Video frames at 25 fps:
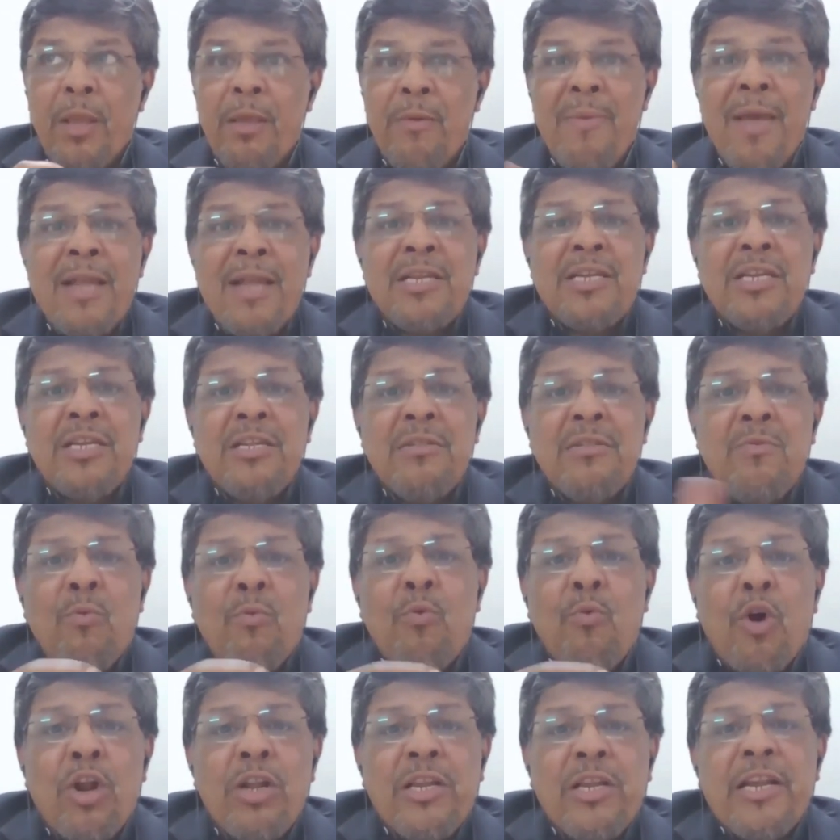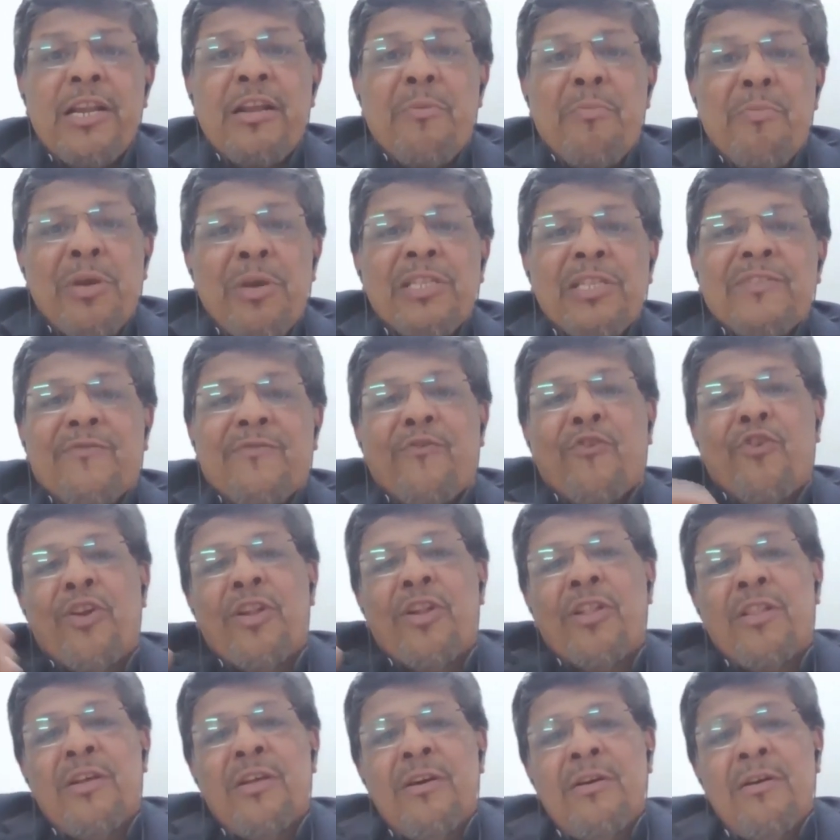imagine what it means
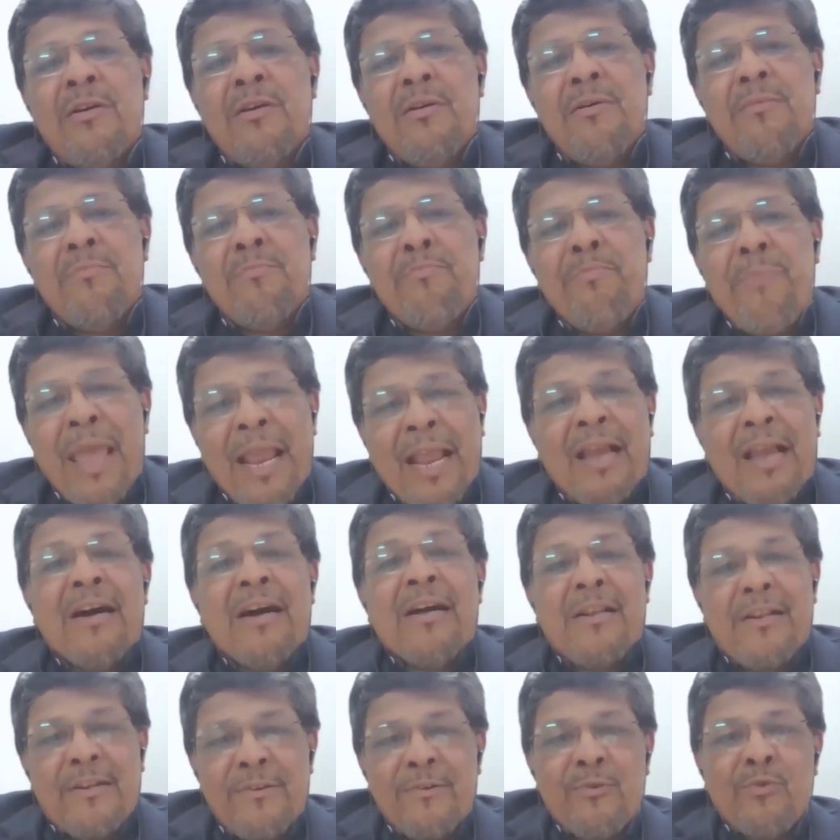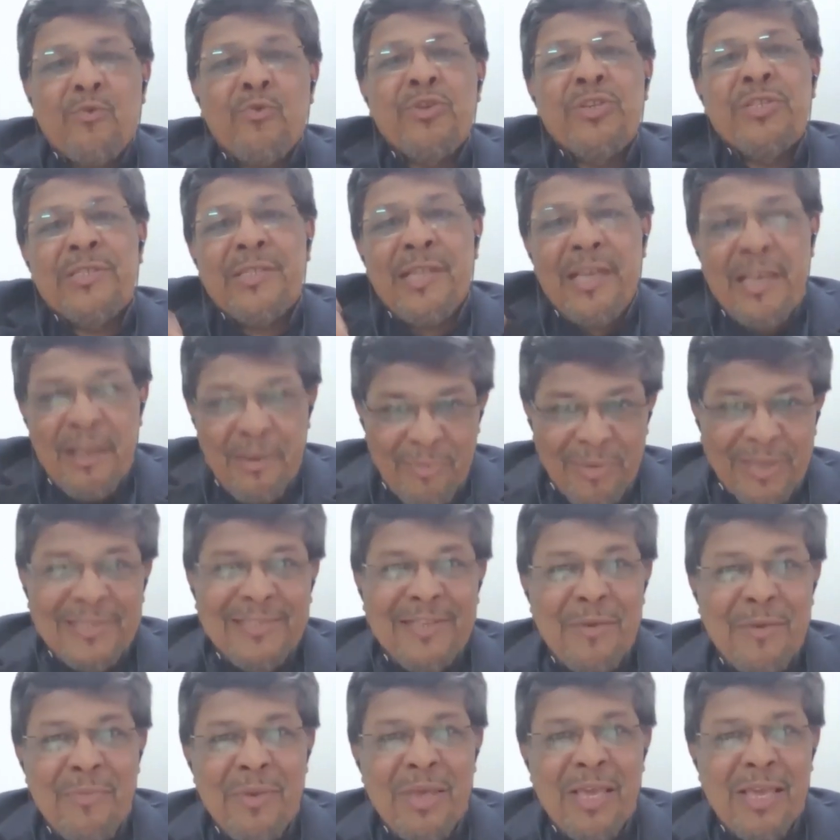for the maker, who is the
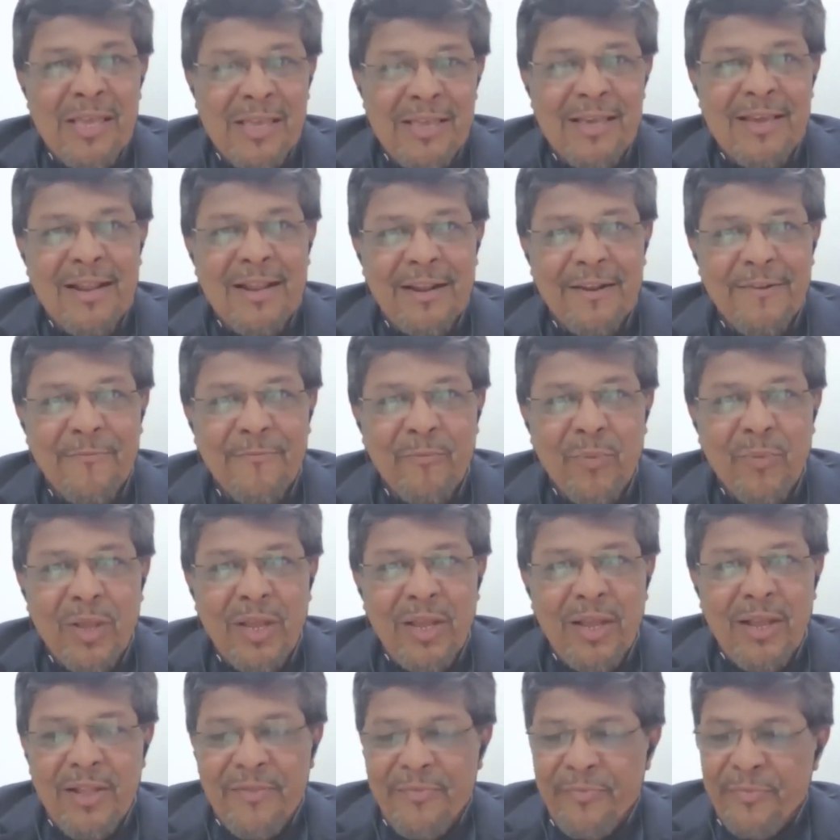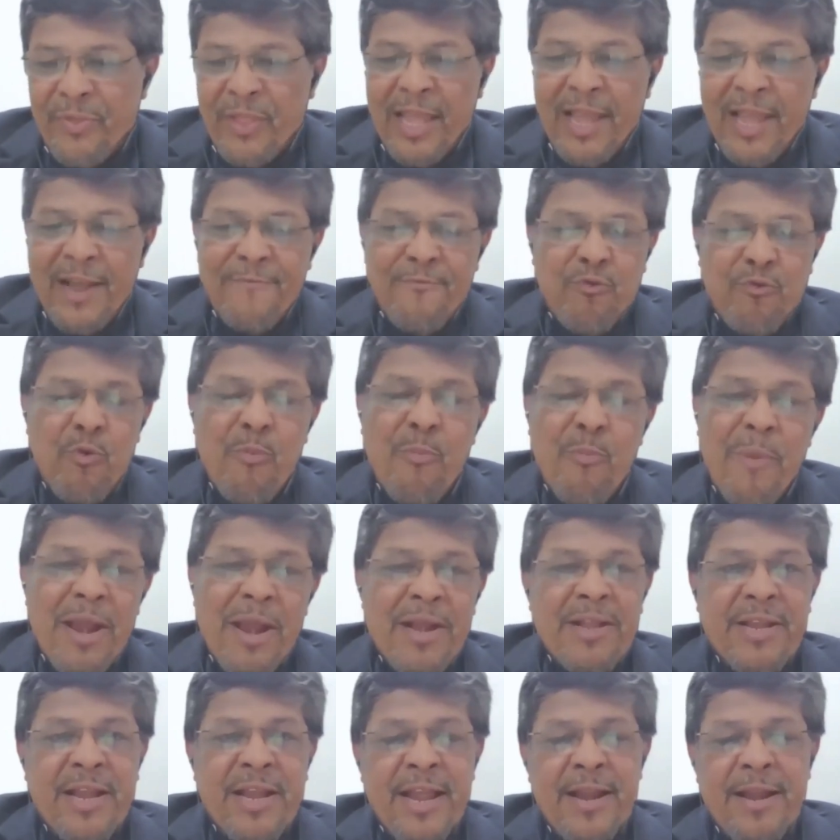MSME here. They have to
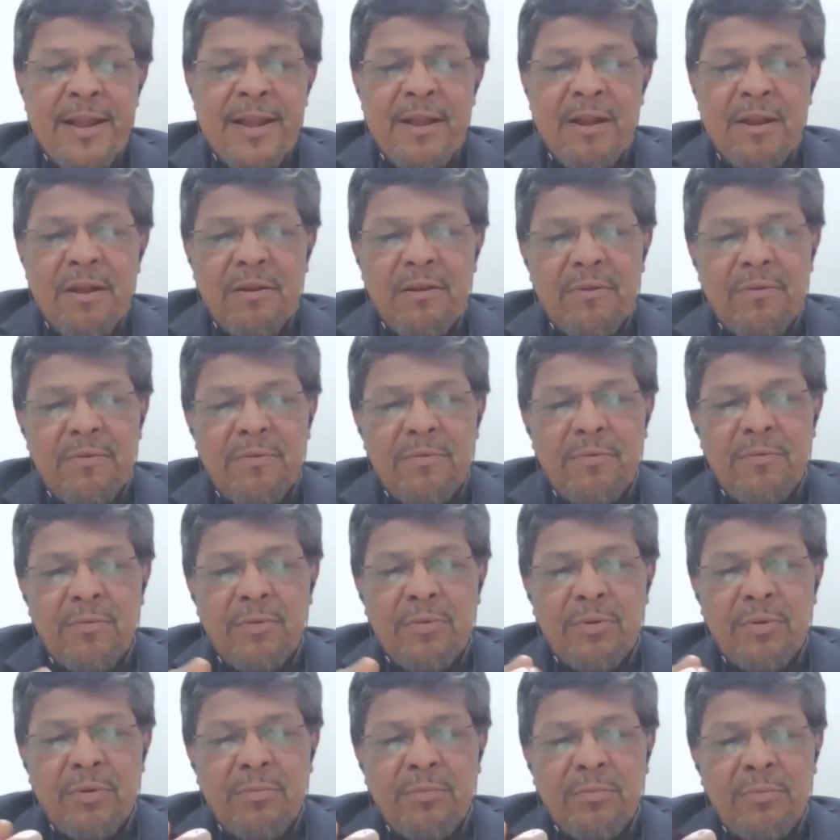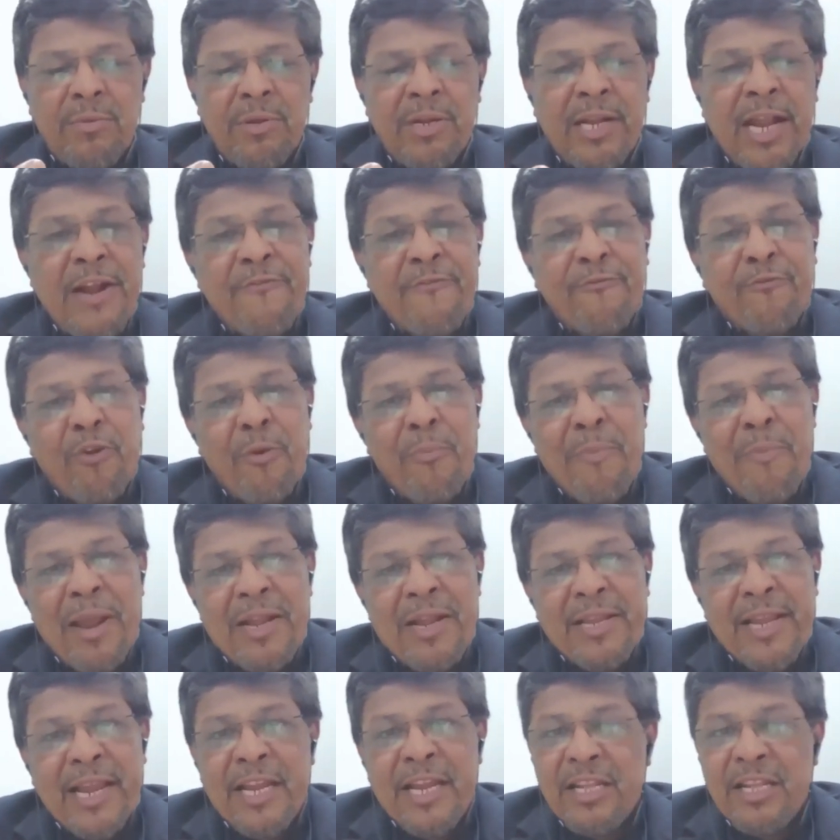maintain, right from
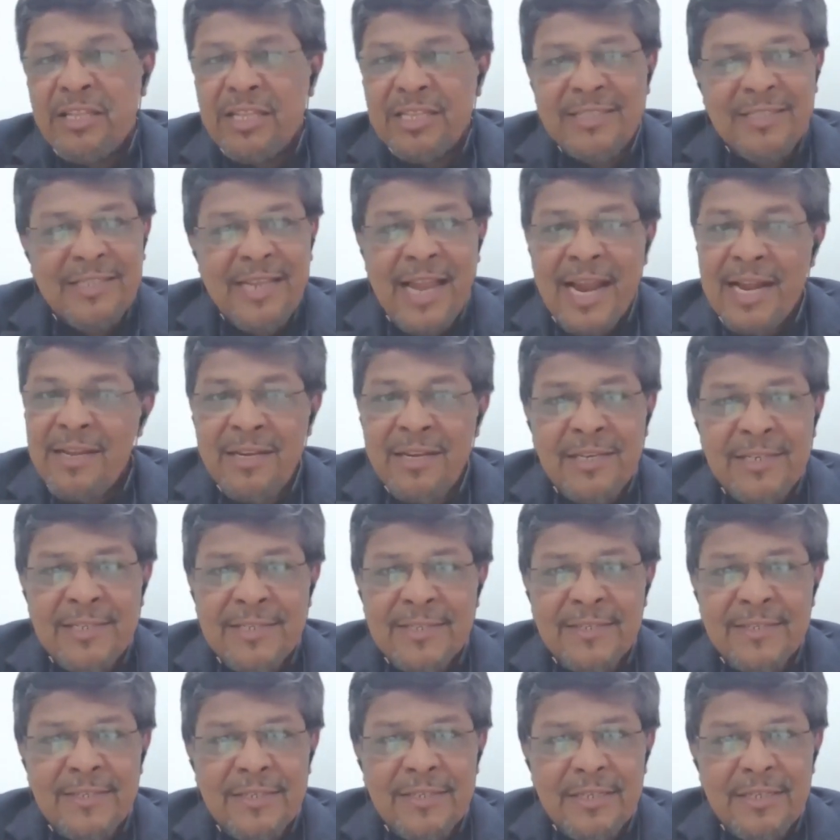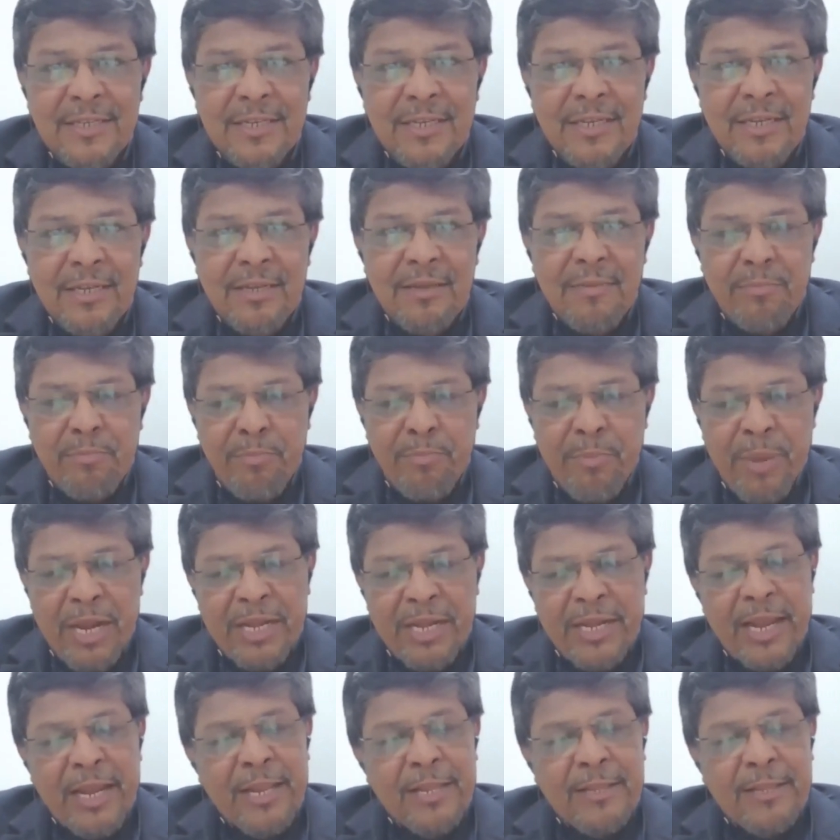maintaining the standards,
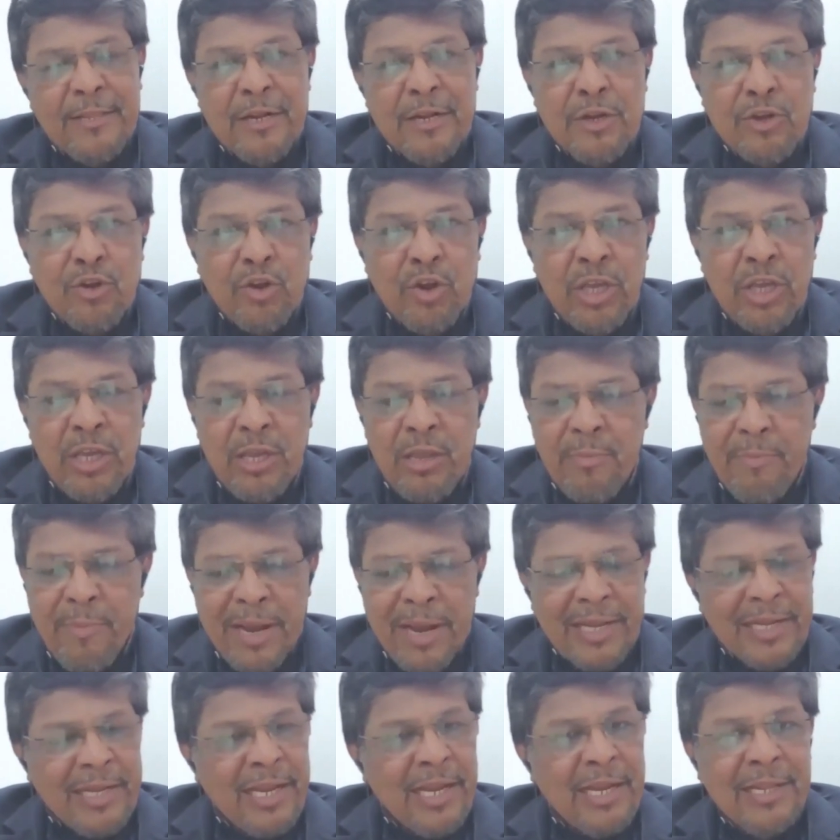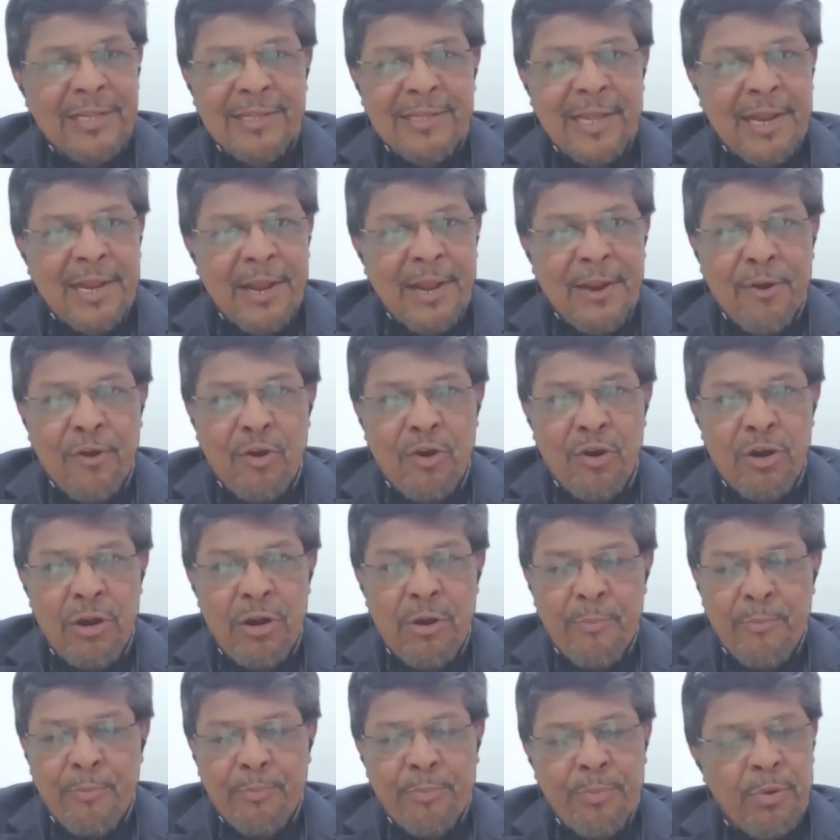maintaining the drawing, maintaining the
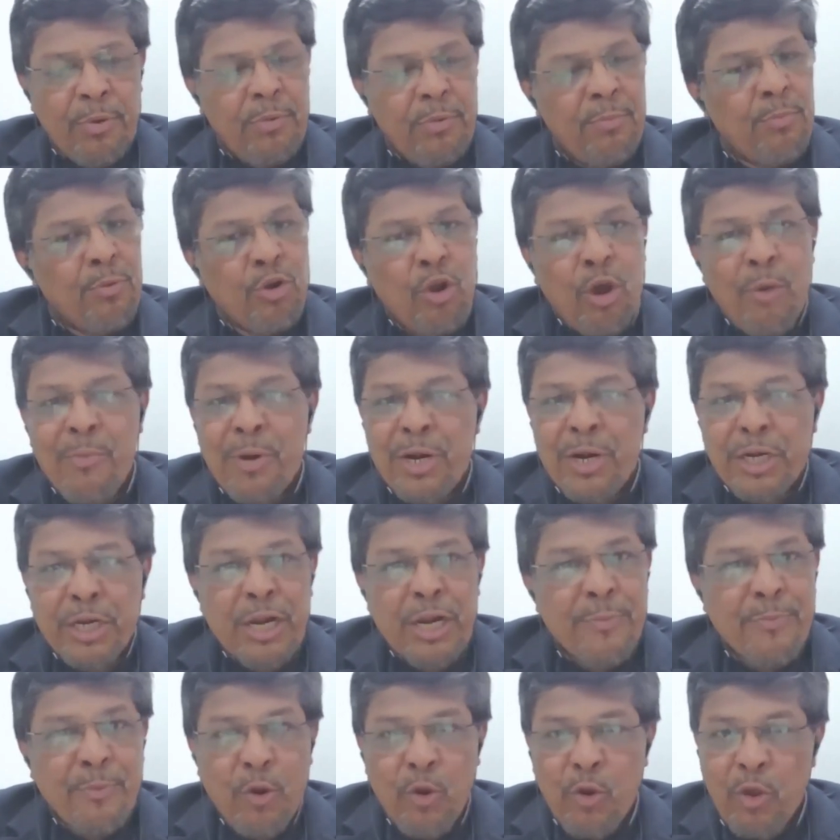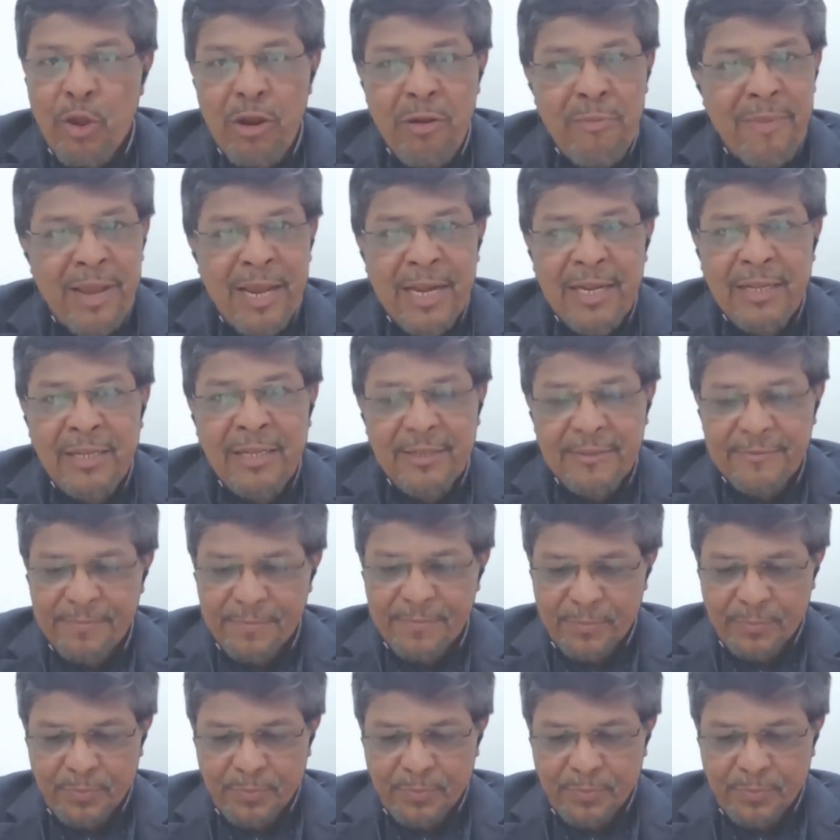record, raw material procurement,